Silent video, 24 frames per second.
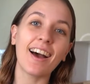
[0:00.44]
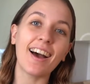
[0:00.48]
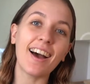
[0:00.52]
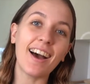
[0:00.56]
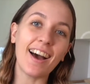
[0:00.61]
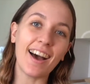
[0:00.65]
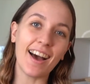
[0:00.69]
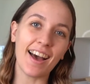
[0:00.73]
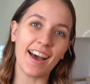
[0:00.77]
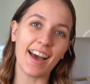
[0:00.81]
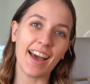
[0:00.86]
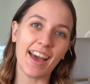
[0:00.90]

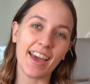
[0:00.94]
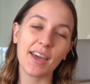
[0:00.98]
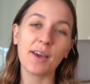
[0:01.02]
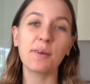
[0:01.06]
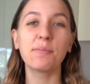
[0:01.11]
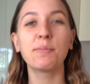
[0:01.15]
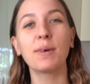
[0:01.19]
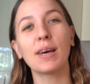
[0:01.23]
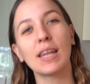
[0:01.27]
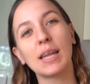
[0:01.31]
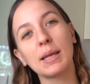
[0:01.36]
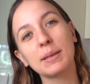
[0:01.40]

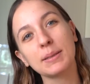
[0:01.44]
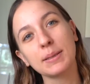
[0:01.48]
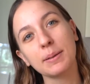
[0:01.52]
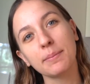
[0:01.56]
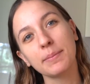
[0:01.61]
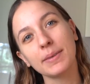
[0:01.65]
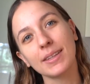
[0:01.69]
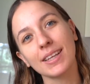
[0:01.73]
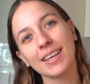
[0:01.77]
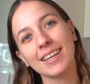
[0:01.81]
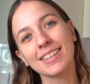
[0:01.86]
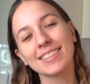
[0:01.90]
Hi, my name's
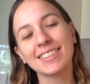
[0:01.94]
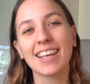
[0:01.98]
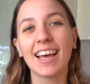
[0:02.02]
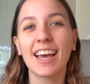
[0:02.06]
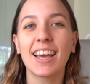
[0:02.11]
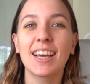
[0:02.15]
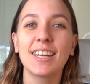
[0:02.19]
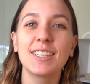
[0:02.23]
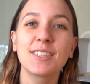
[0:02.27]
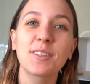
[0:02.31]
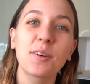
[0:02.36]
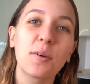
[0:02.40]
Emmalese
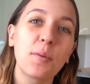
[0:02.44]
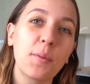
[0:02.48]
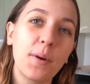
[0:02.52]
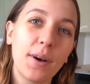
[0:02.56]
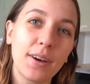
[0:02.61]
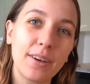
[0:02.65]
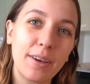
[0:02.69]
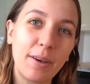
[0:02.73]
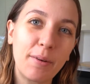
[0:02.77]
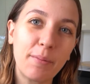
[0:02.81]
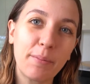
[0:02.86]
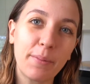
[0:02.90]
and
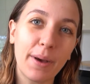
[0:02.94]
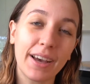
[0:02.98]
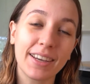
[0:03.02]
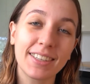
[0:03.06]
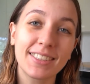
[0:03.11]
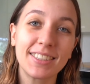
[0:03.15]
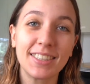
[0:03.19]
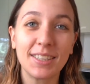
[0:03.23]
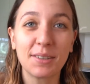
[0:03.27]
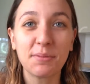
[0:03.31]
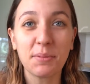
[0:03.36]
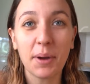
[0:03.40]
welcome
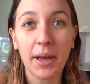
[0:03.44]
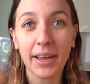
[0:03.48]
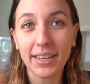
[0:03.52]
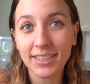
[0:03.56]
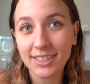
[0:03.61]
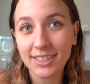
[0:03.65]
back to my